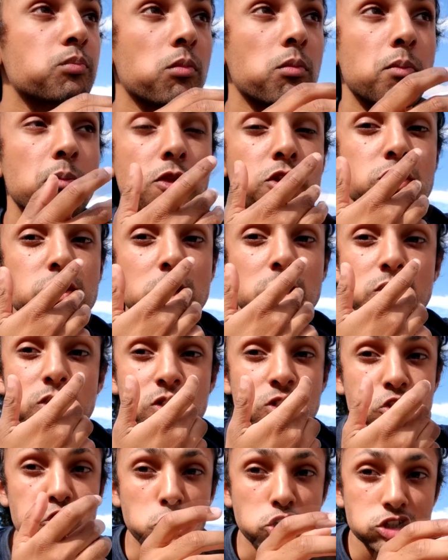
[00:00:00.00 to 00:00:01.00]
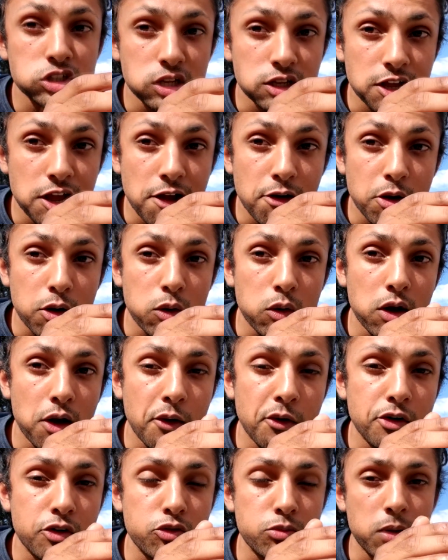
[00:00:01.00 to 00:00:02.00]
This tastes just like how
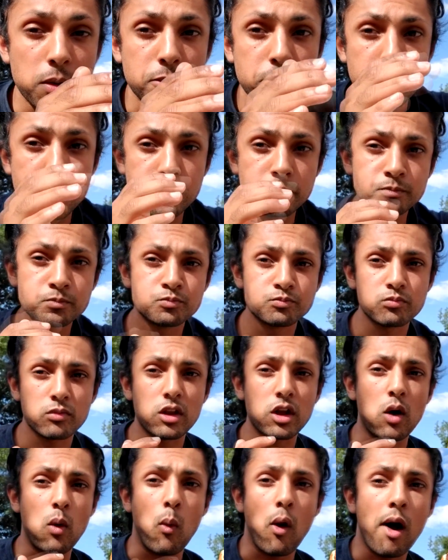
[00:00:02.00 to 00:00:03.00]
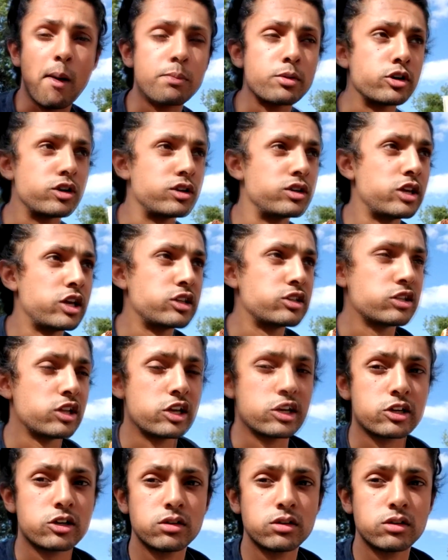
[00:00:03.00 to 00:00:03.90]
I remembered a Whopper to taste like.